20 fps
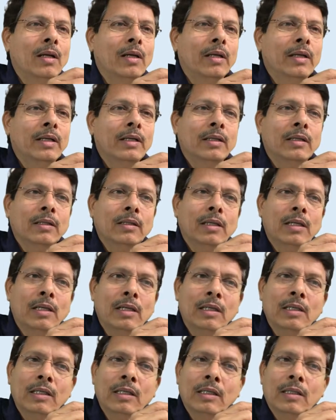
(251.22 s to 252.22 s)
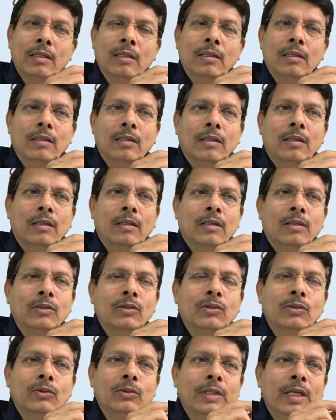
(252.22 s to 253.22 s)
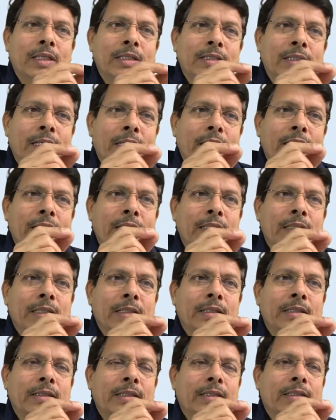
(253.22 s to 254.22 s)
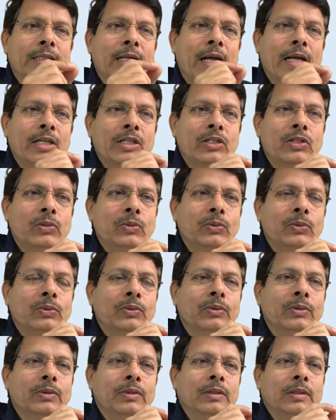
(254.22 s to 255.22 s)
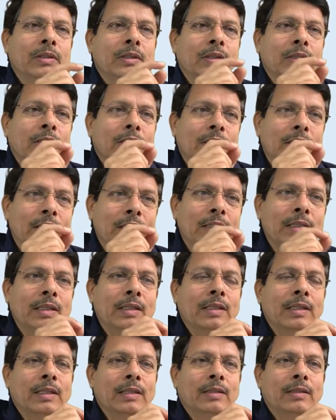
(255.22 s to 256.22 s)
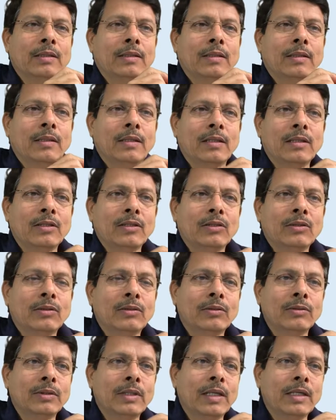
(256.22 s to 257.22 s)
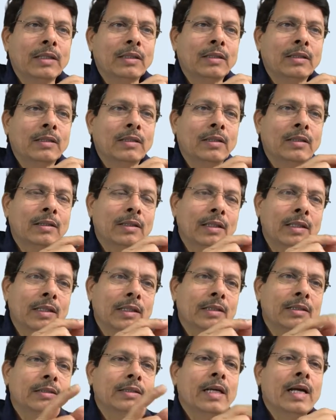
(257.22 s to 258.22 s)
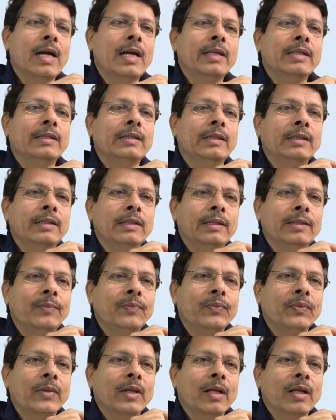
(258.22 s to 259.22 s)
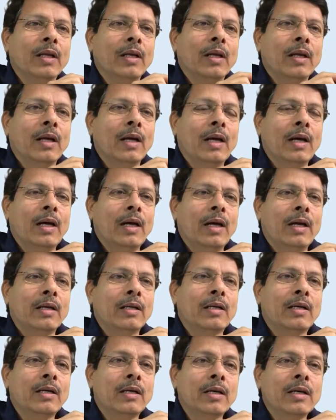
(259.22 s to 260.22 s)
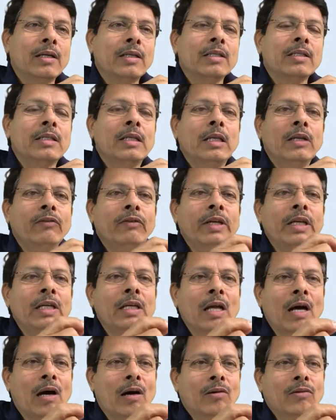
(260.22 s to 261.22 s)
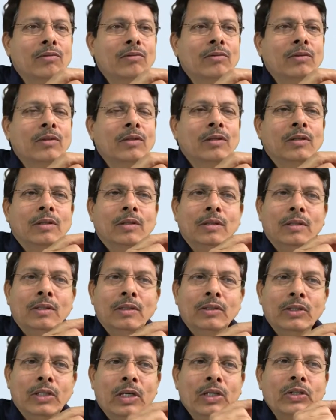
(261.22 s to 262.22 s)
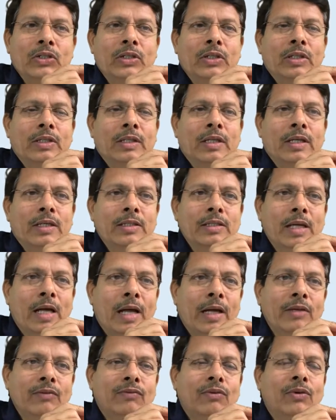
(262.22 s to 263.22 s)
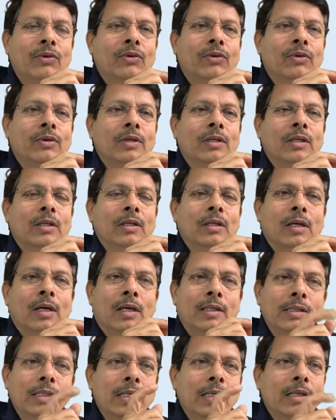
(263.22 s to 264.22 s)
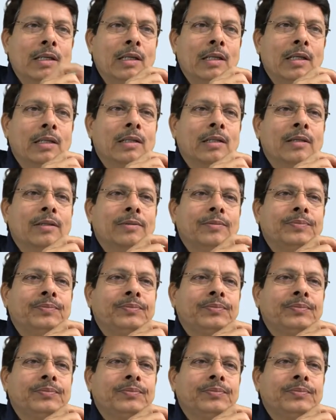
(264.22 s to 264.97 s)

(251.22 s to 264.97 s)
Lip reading: in current through that second conductor, that is I2, third conductor, current through that third conductor is I3, and current is leaving now the junction, that is I4, other conductor.